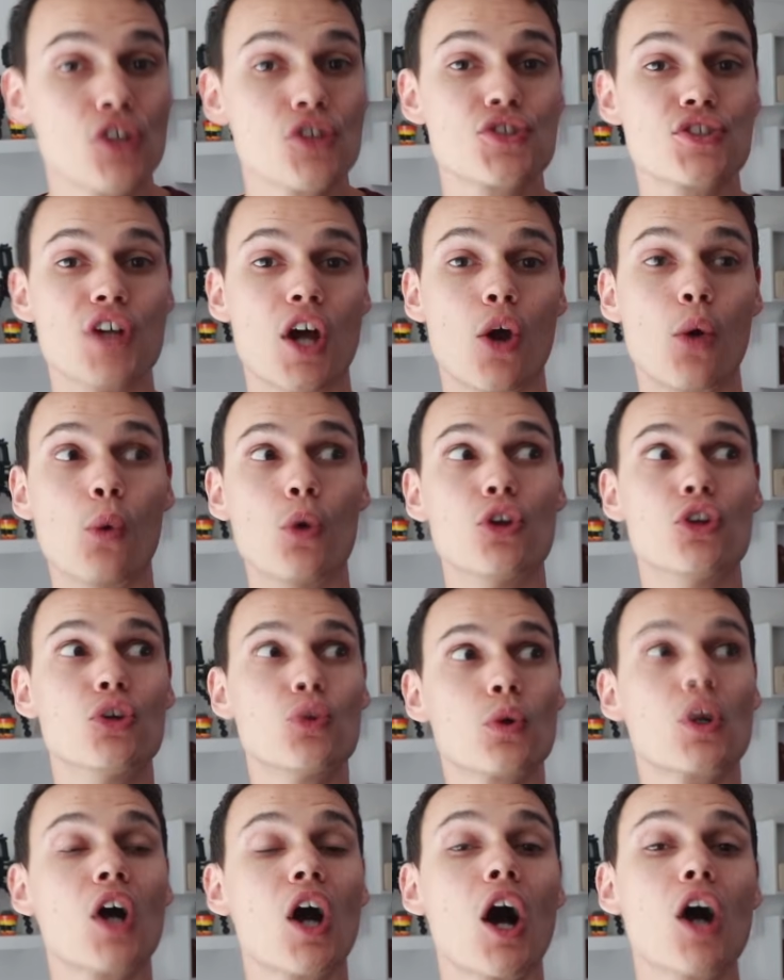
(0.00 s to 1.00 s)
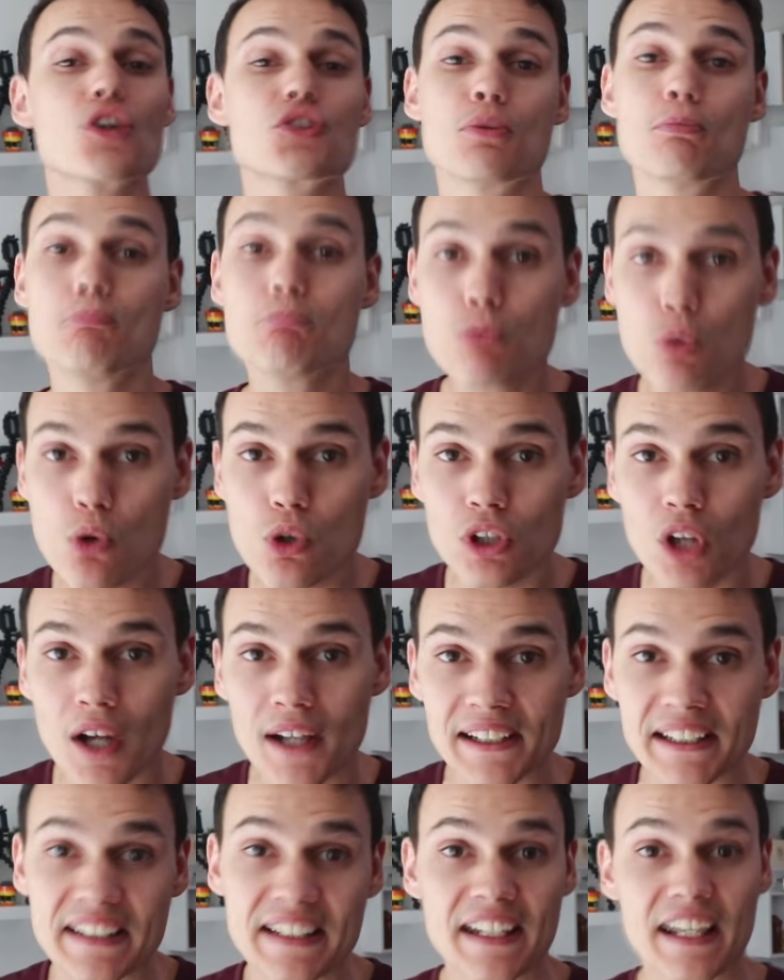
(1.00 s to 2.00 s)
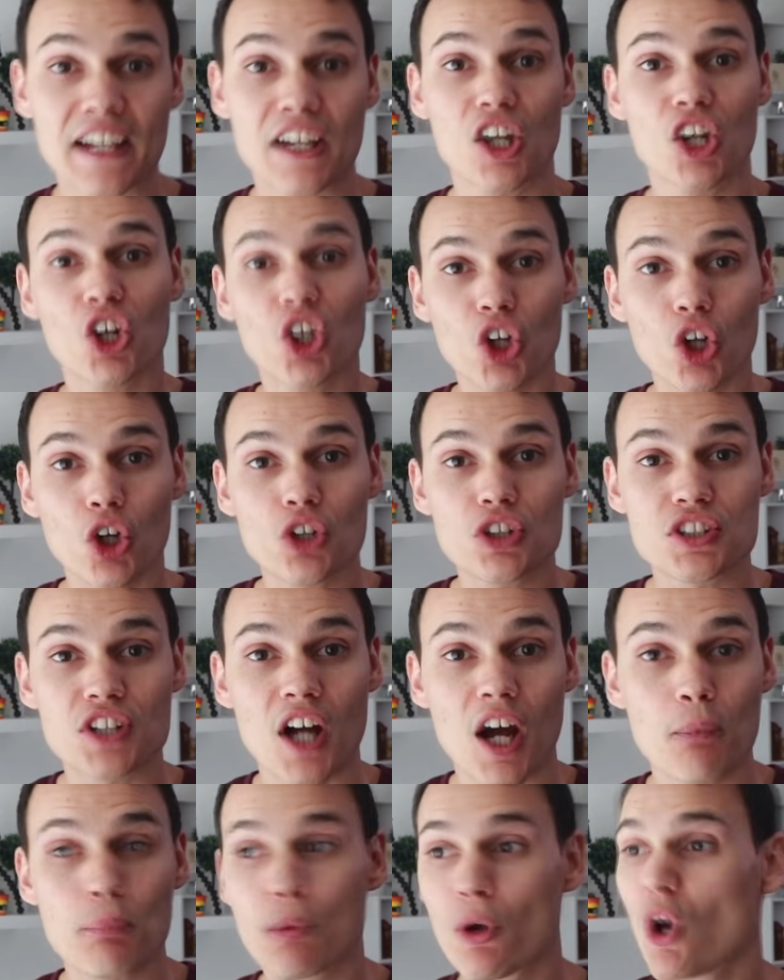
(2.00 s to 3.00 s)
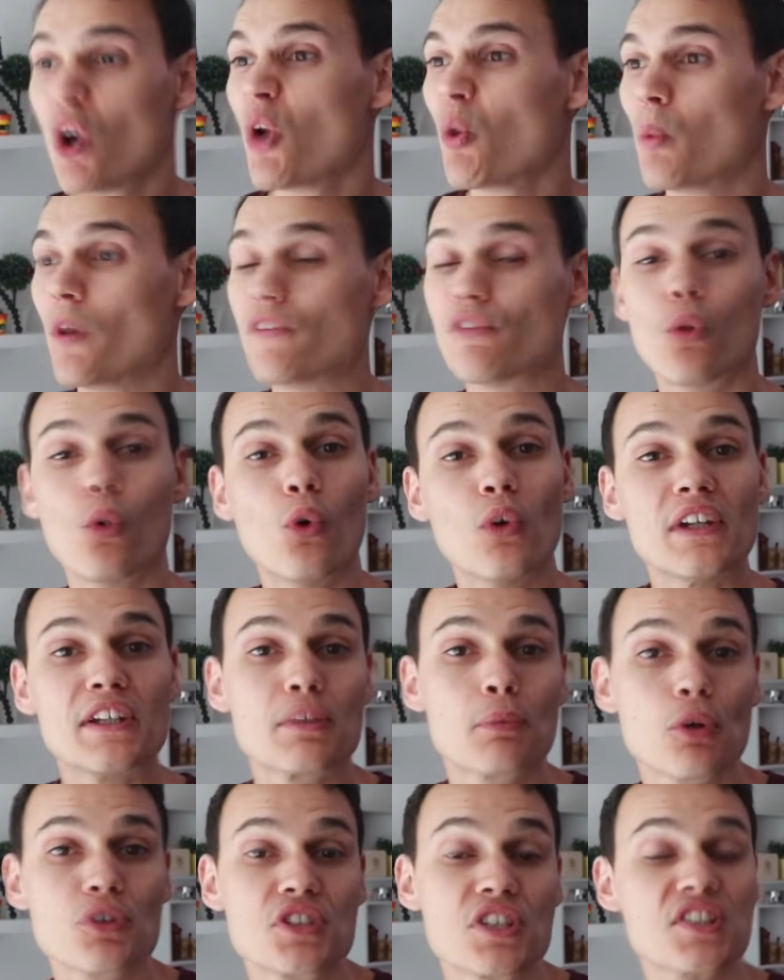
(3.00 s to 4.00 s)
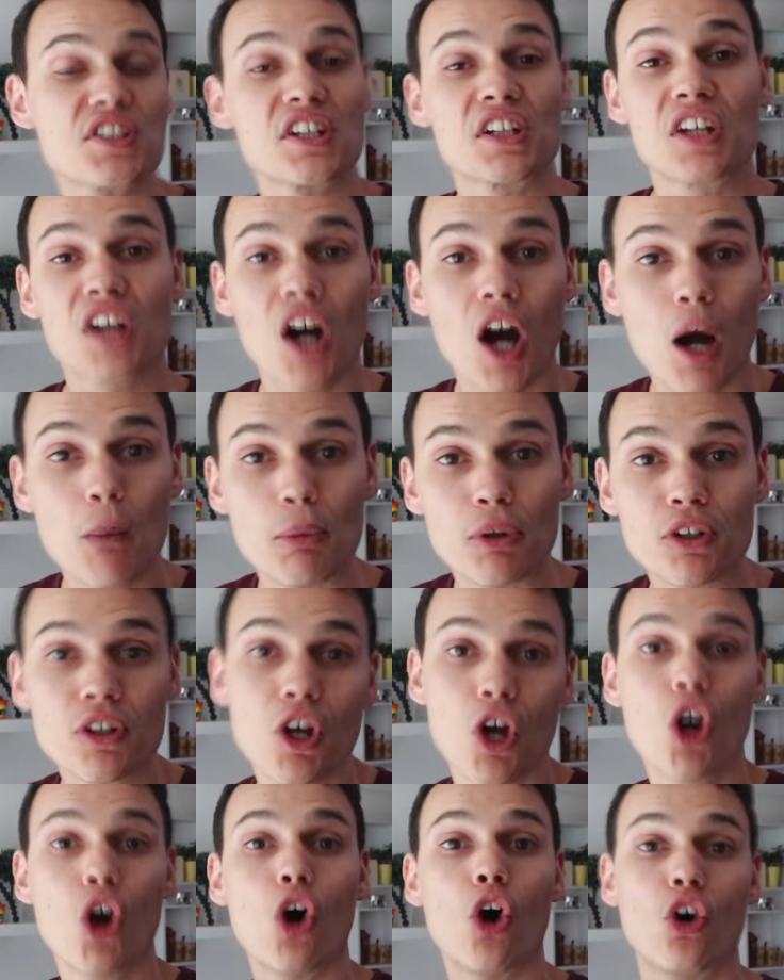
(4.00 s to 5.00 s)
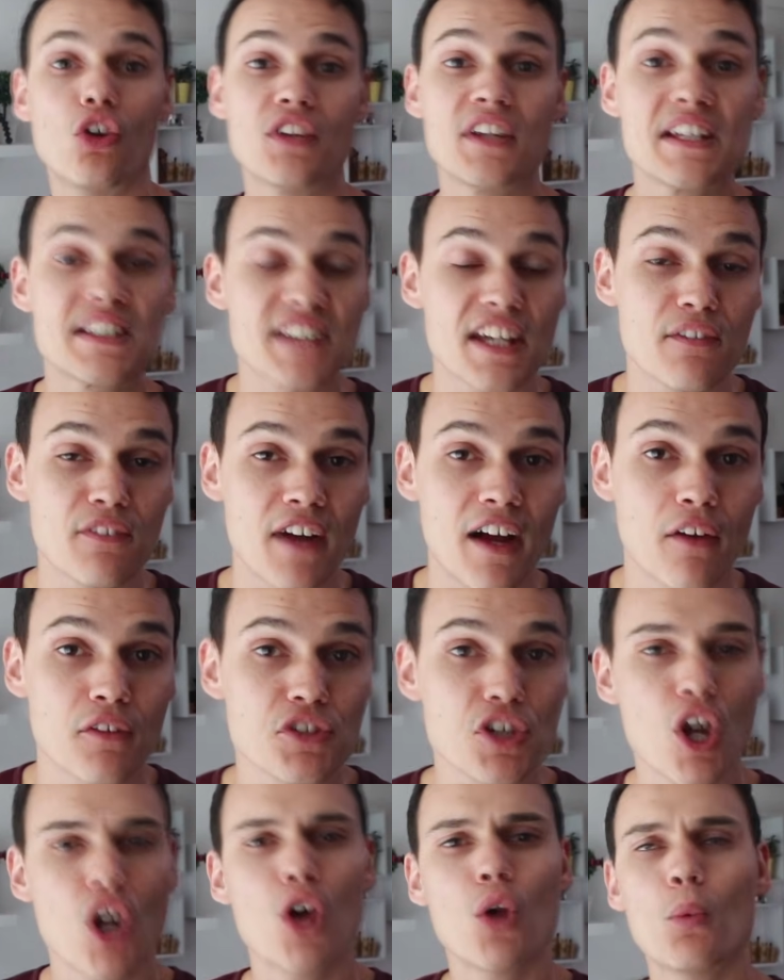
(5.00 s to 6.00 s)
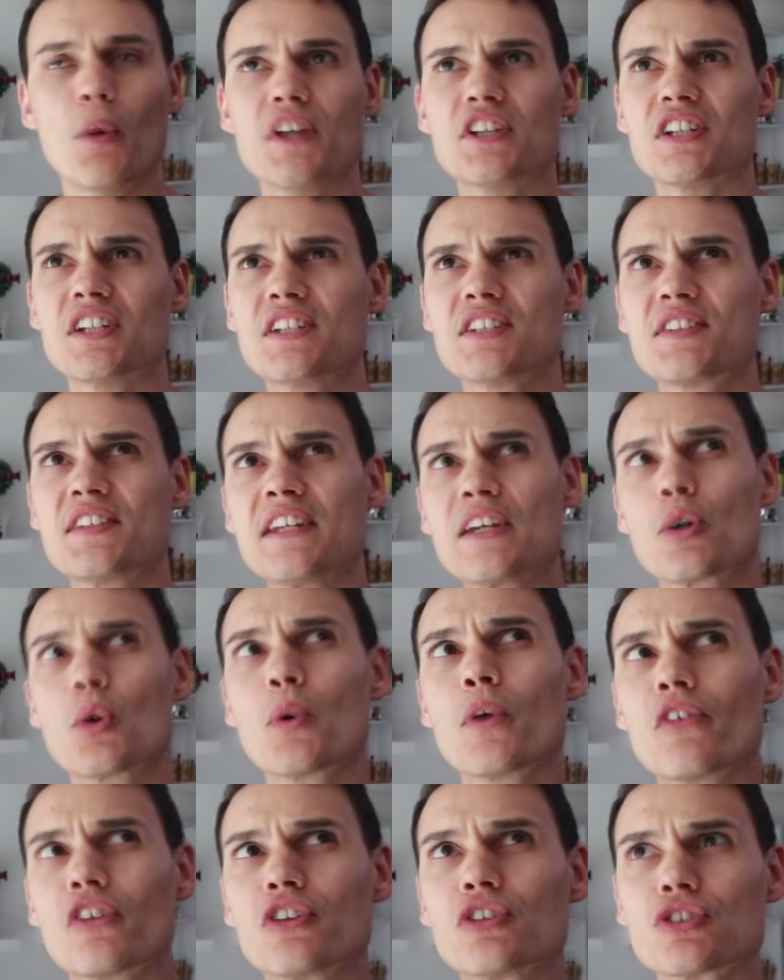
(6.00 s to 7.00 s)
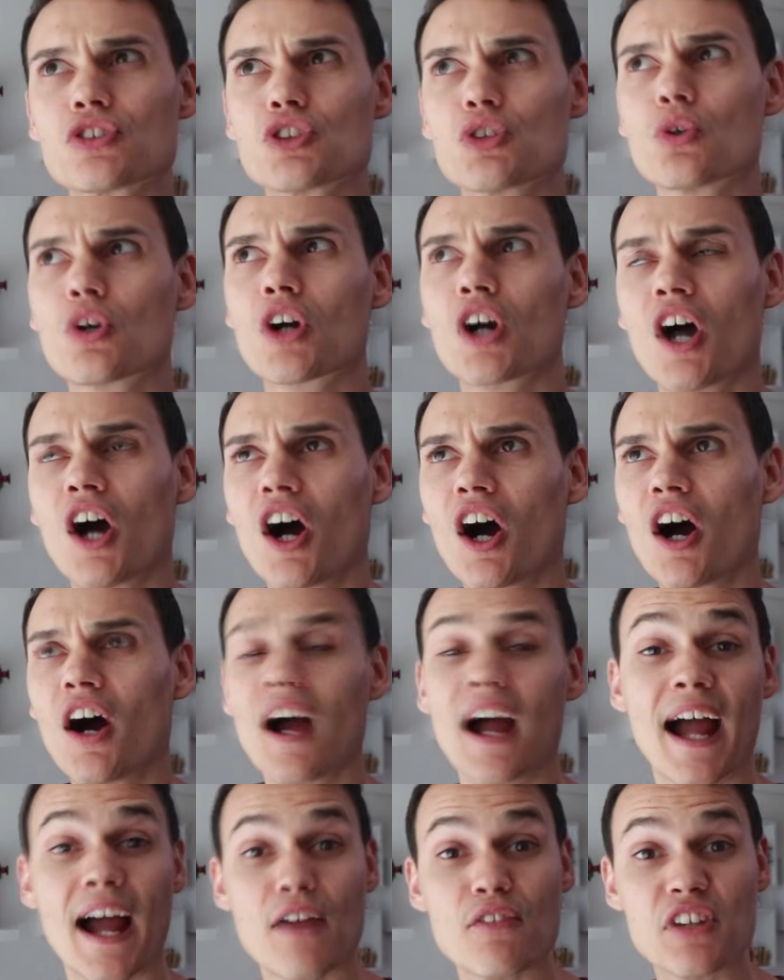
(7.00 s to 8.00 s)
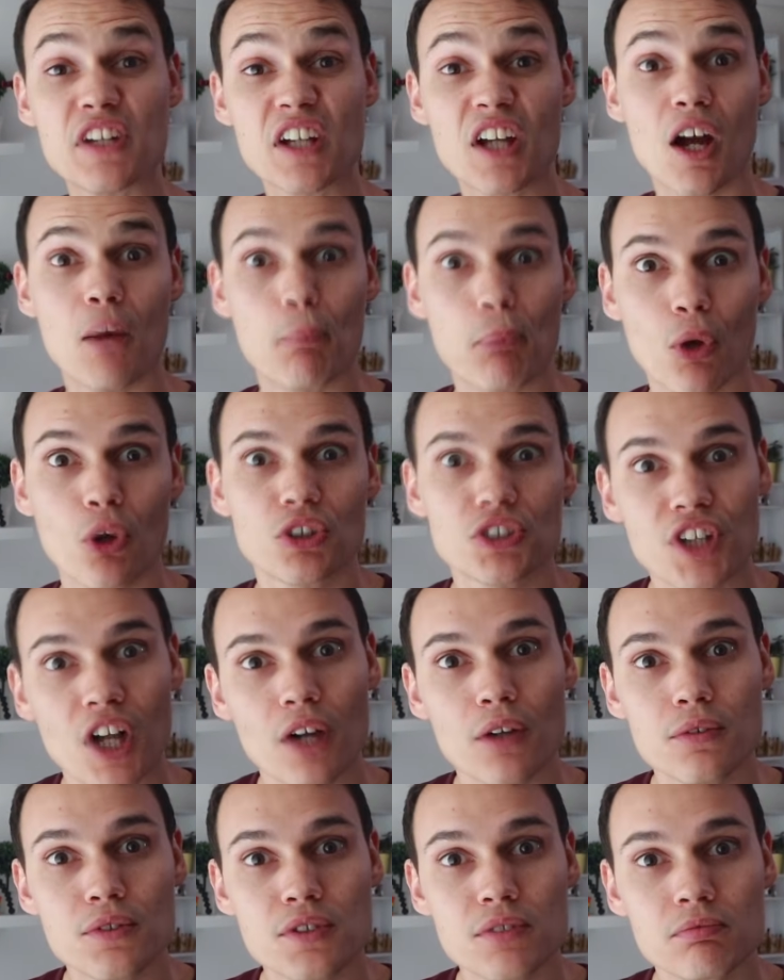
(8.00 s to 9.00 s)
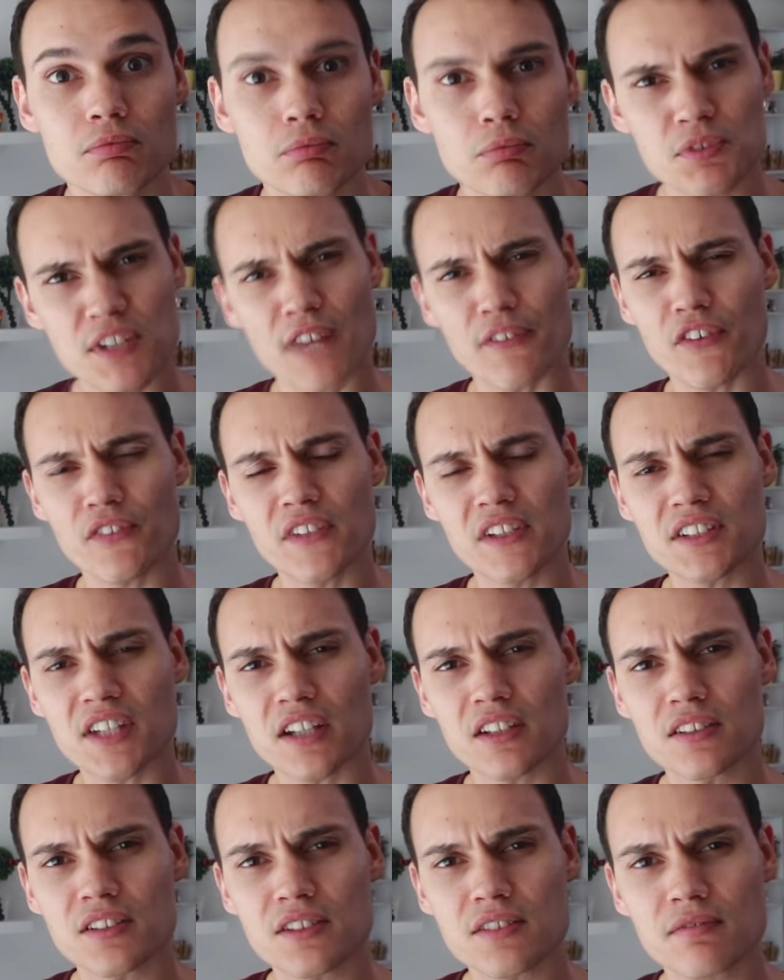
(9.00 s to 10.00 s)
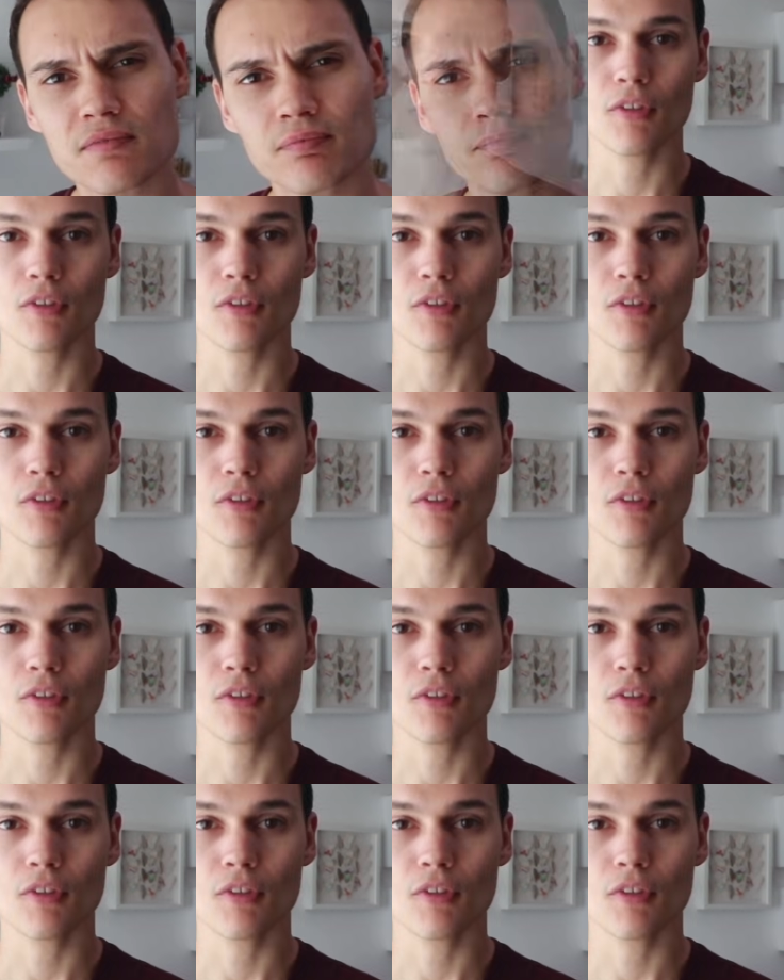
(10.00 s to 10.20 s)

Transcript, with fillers: So newer cars are more likely to get clogged up with oily deposits and carbon on the intake valves, which is the equivalent to your car having a blocked nose. Was that fifteen seconds?